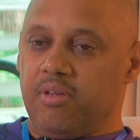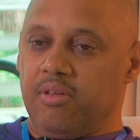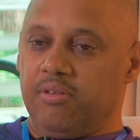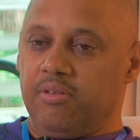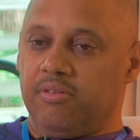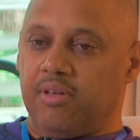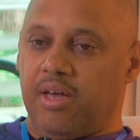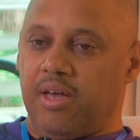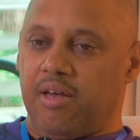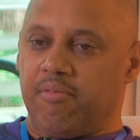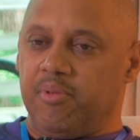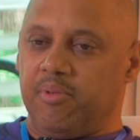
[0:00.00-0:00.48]

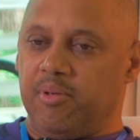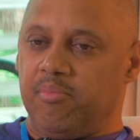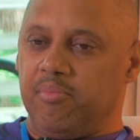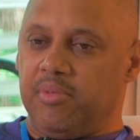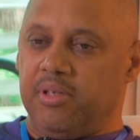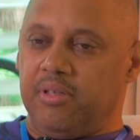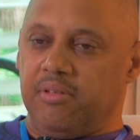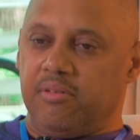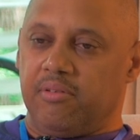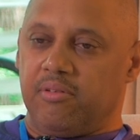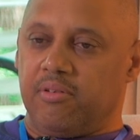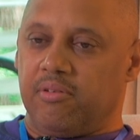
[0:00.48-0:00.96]
So I've been
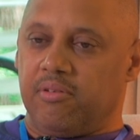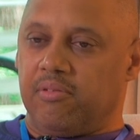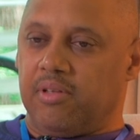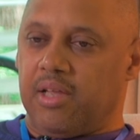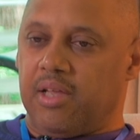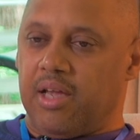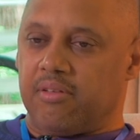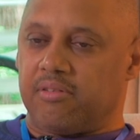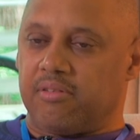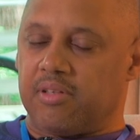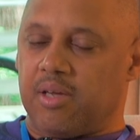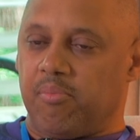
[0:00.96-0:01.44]
meeting the
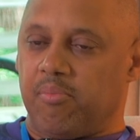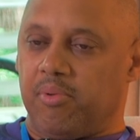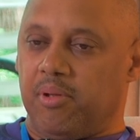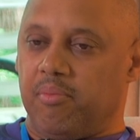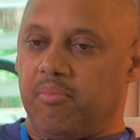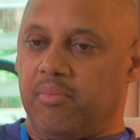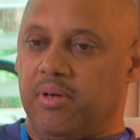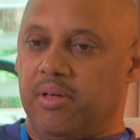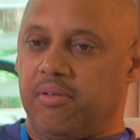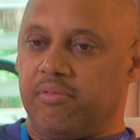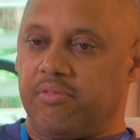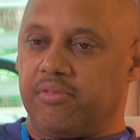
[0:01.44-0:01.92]
last couple of
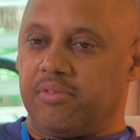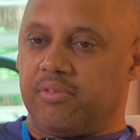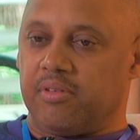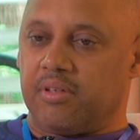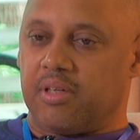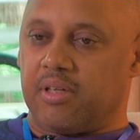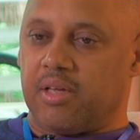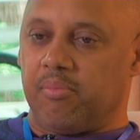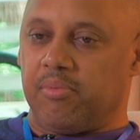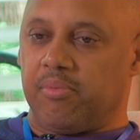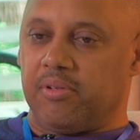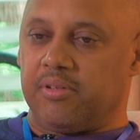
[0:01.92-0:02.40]
months,
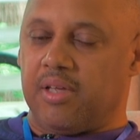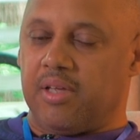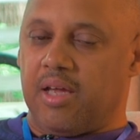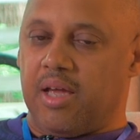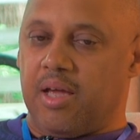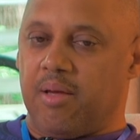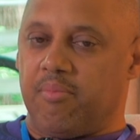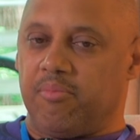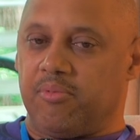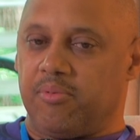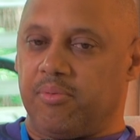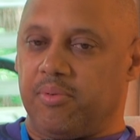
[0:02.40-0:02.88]
a couple of
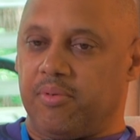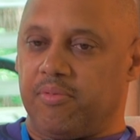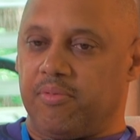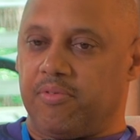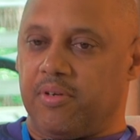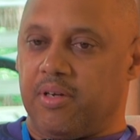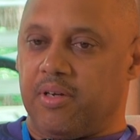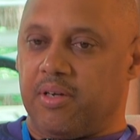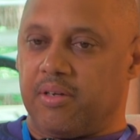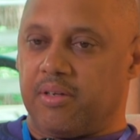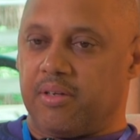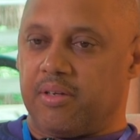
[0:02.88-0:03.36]
times with